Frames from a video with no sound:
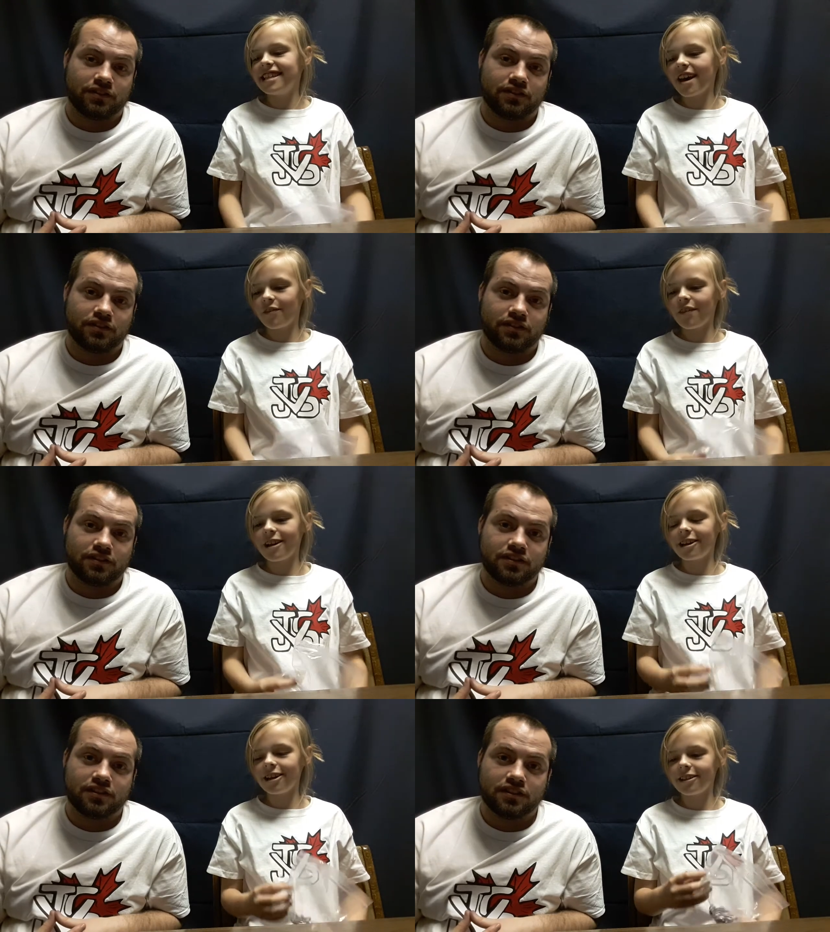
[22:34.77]

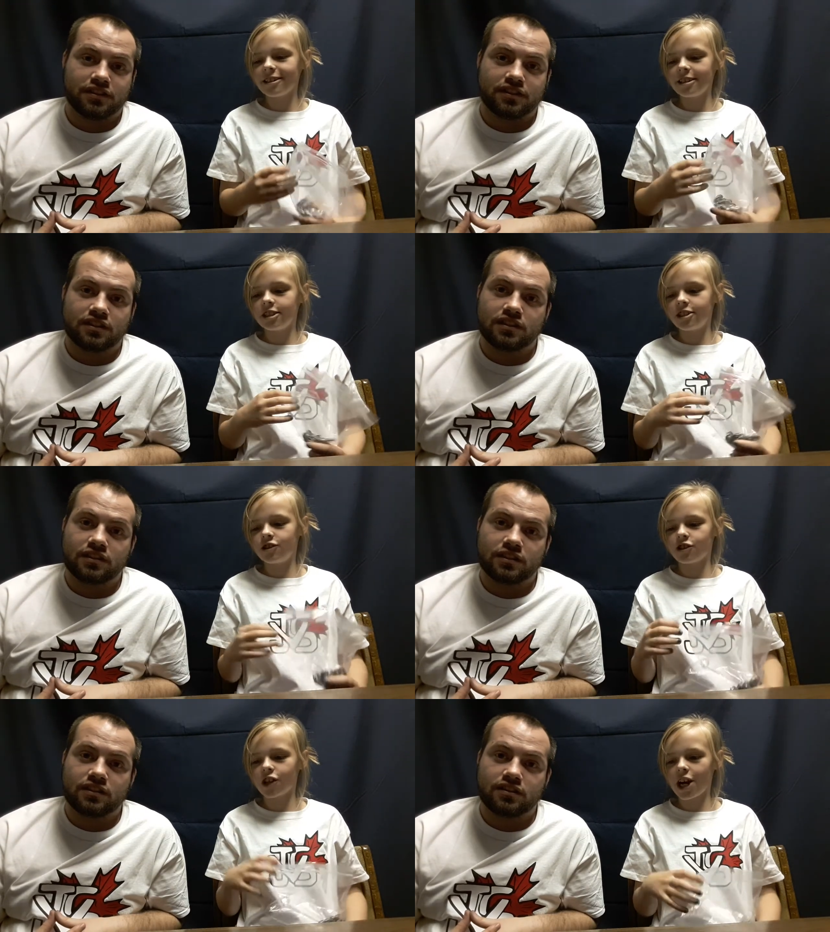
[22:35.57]
Speaker 1: definitely
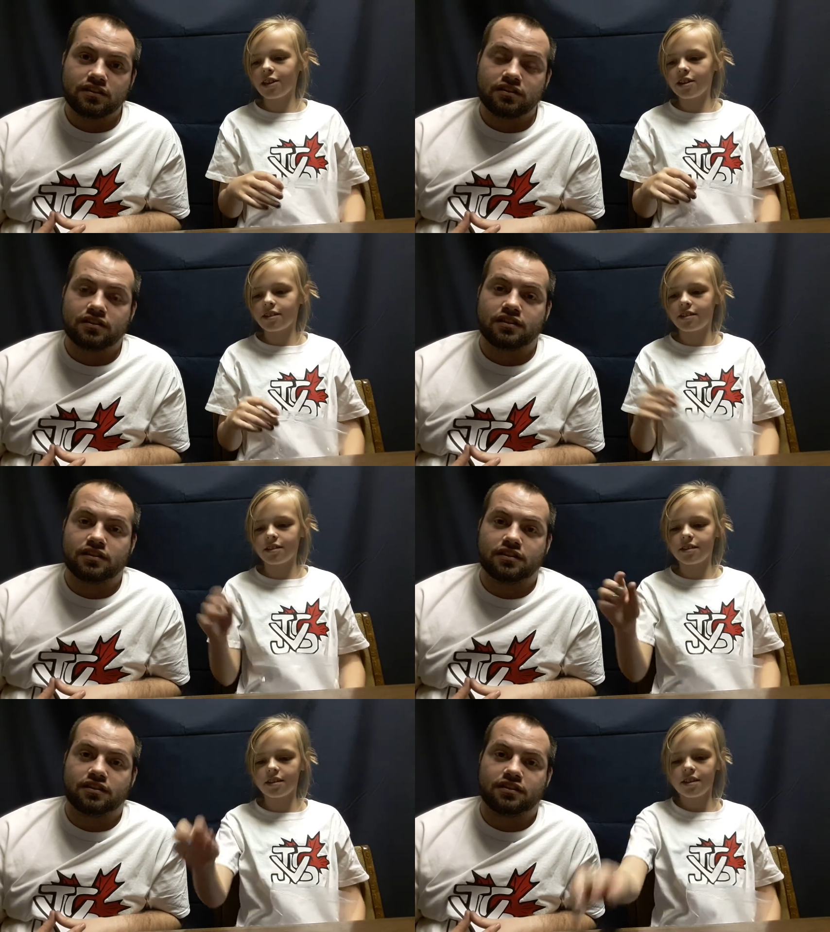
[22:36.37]
try
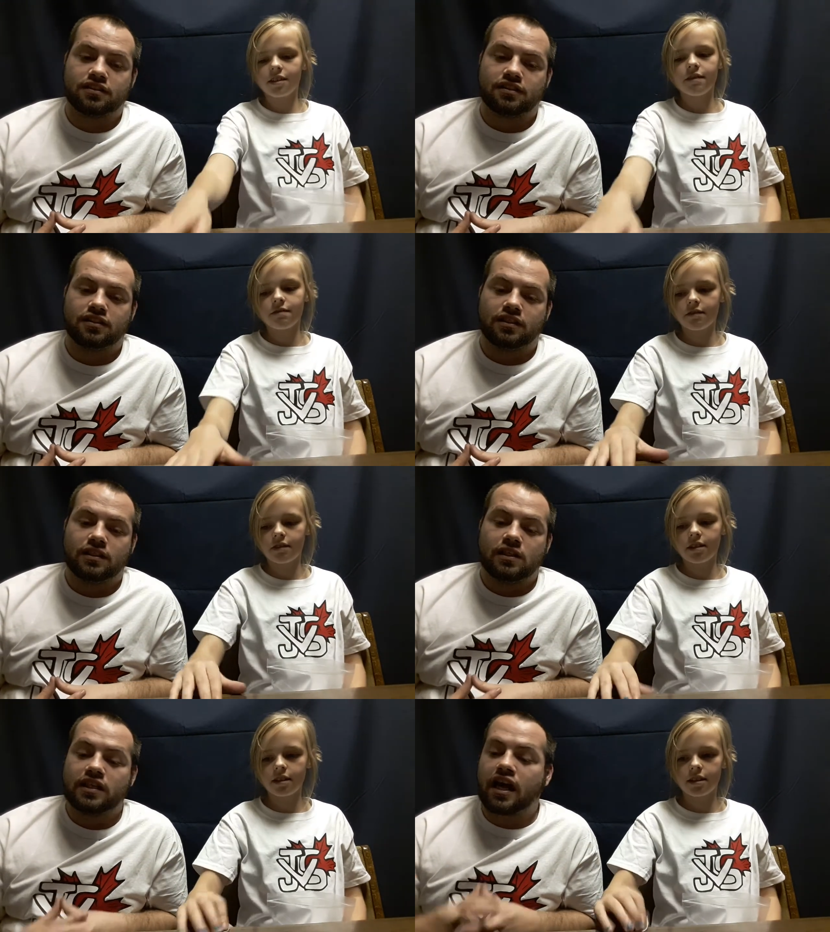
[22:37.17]
this.
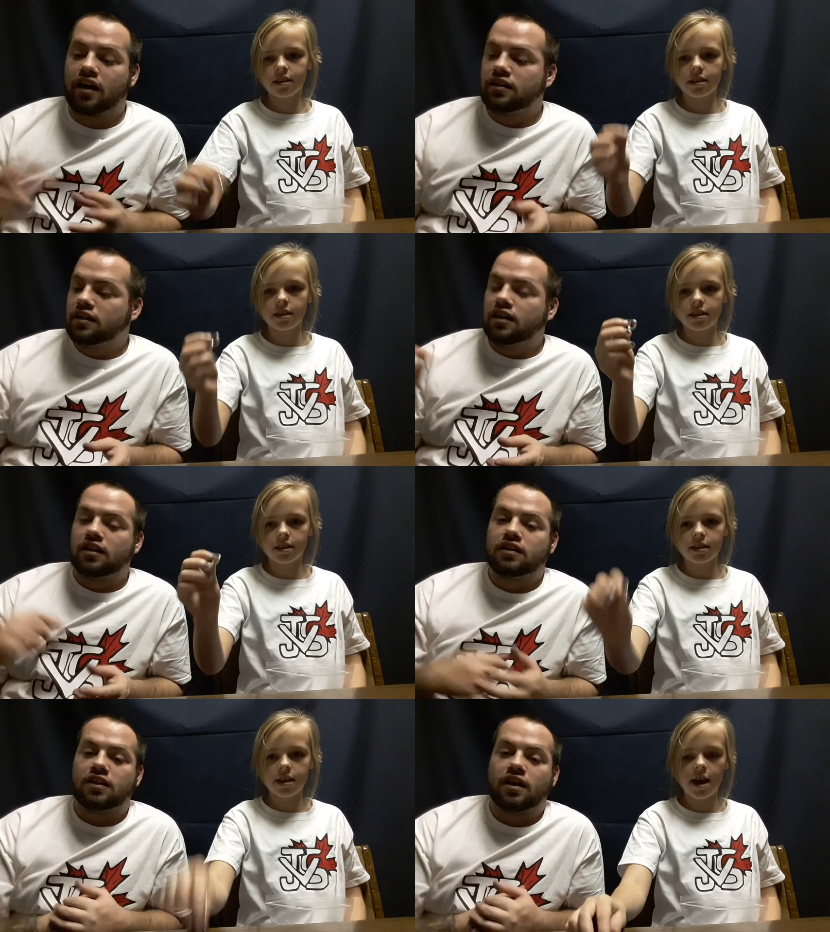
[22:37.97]
Speaker 2: Yeah.
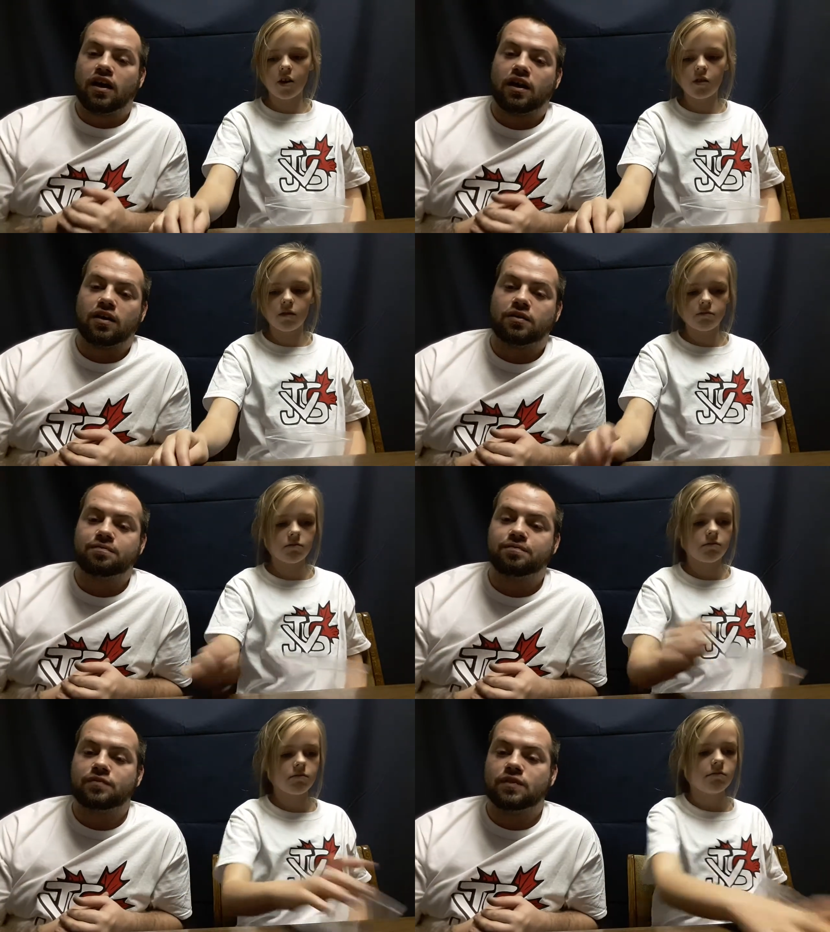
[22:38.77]

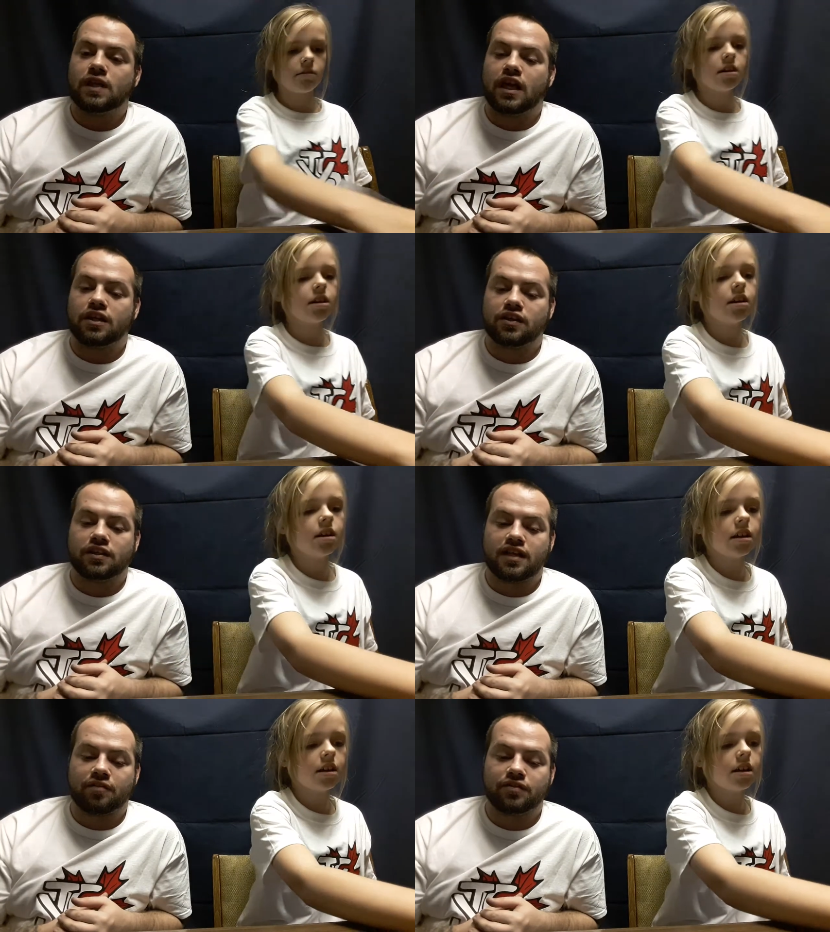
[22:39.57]
Um, yeah, you
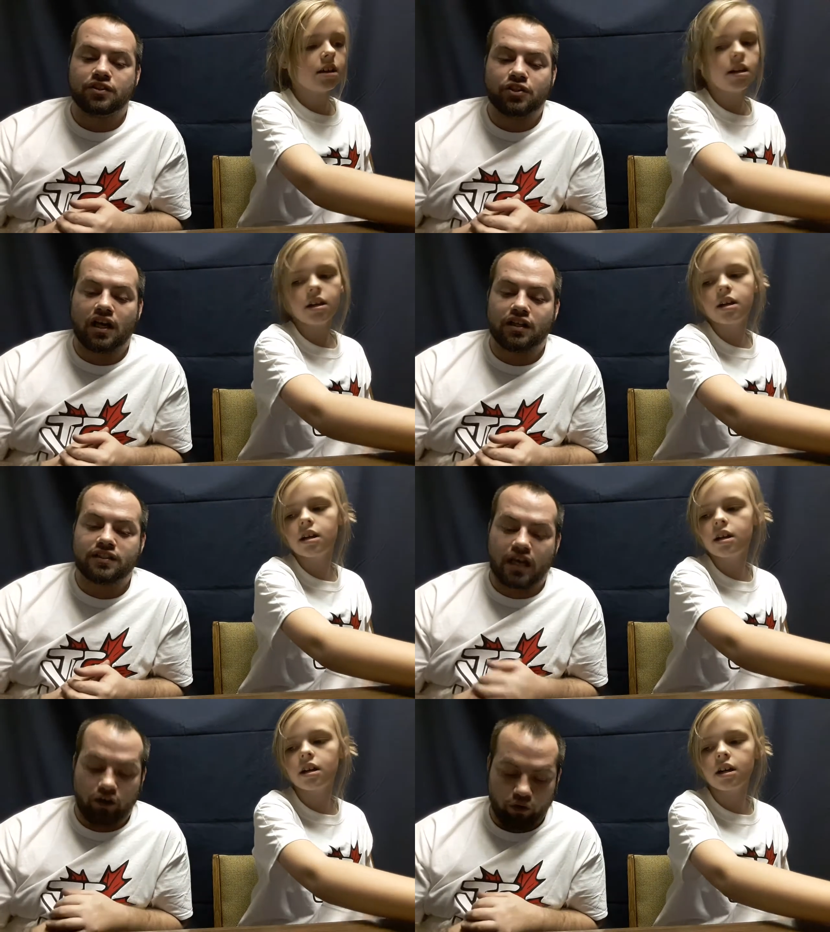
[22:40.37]
can definitely try
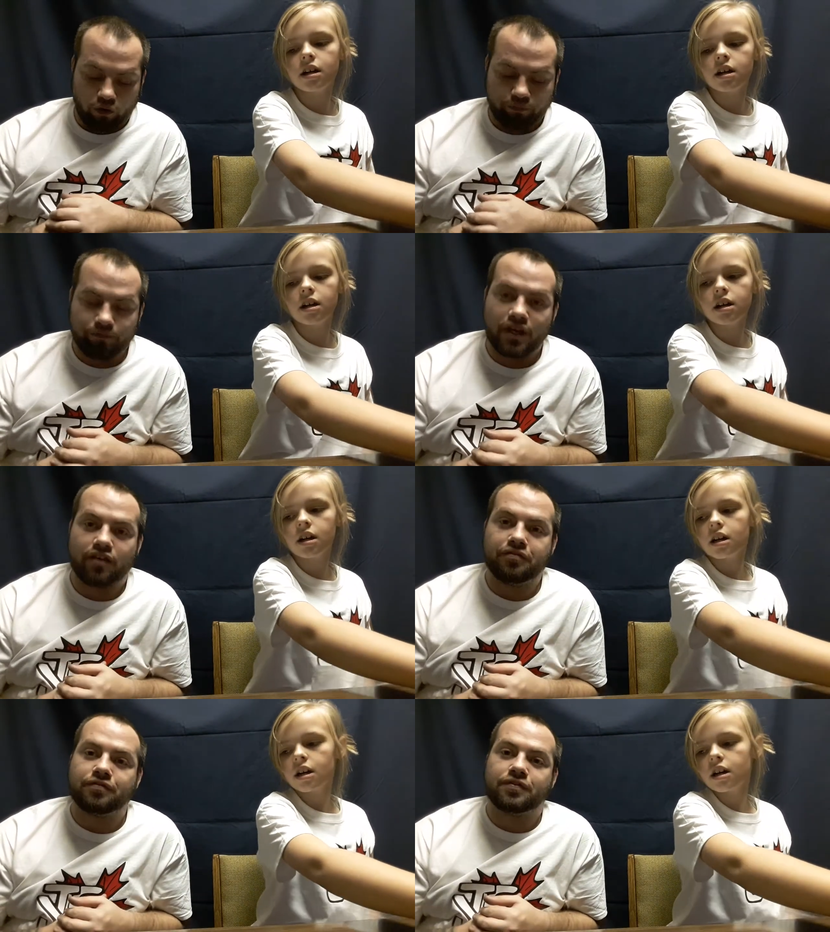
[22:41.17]
this at home.
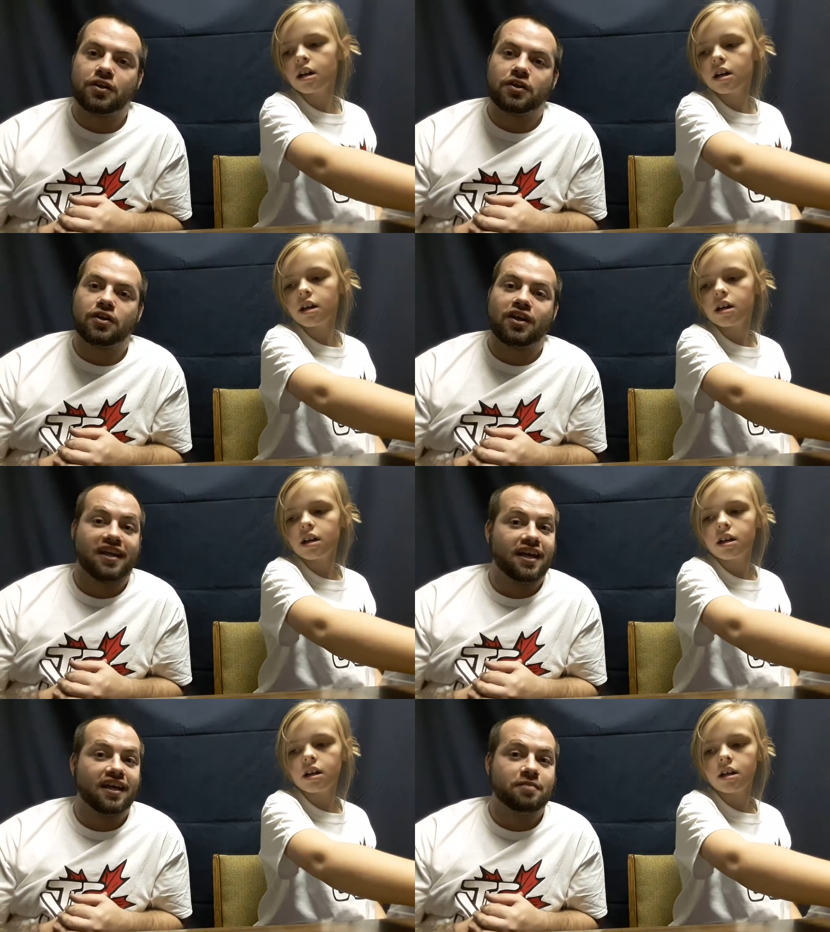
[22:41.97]
If you're a
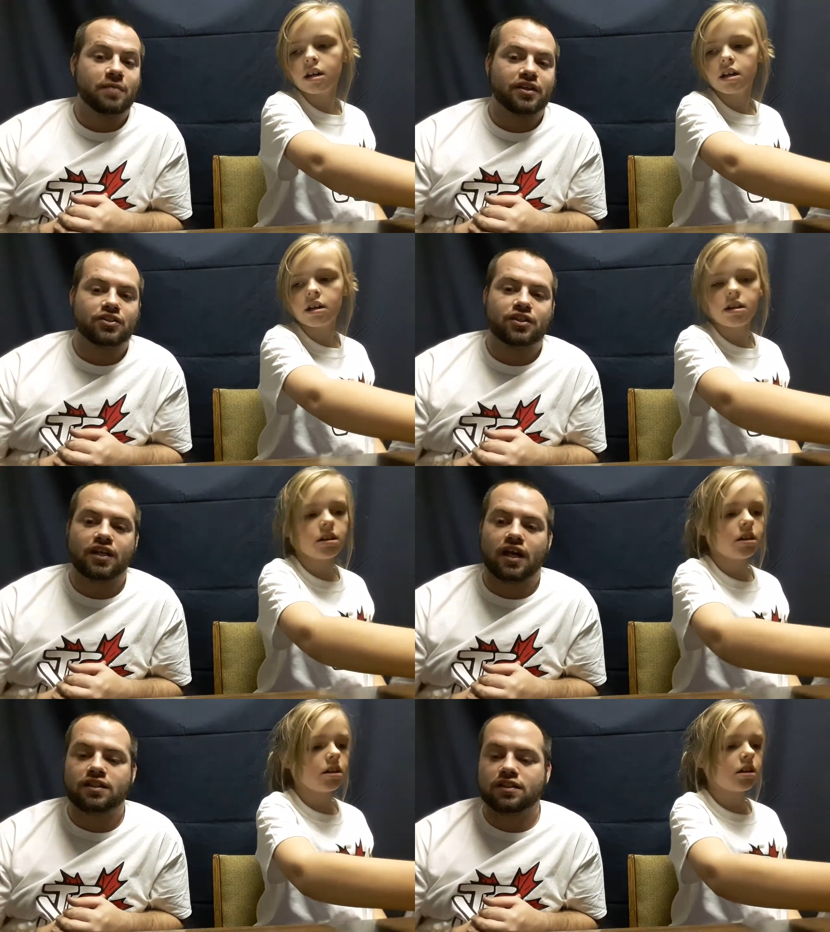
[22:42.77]
kid, make sure you
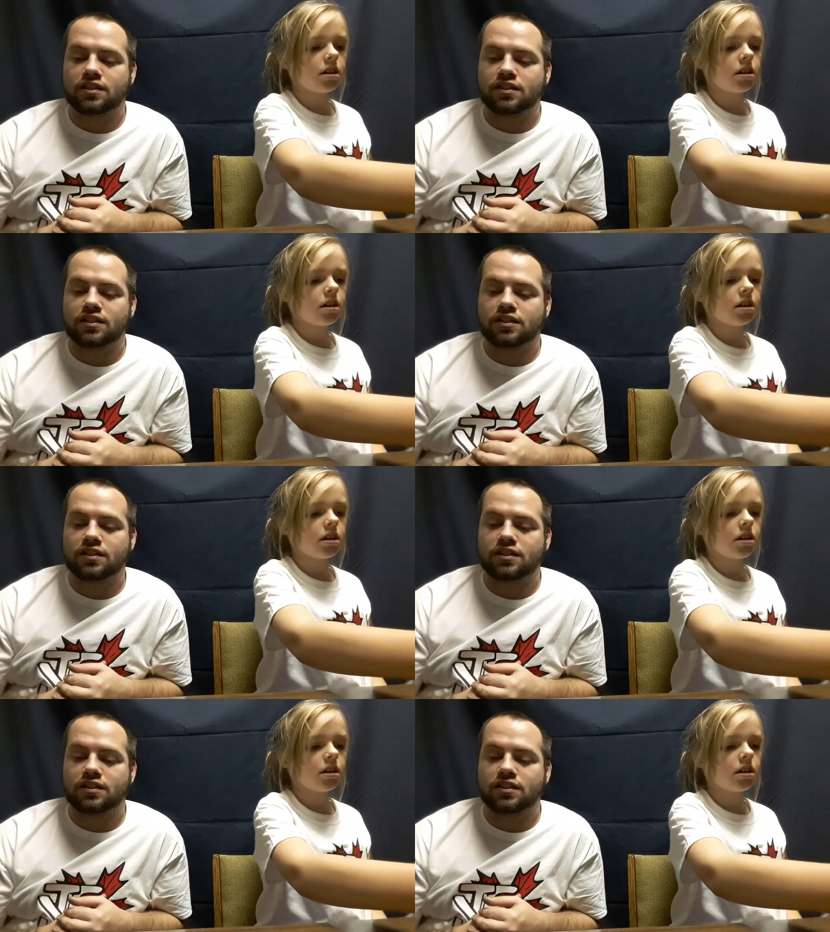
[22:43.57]
got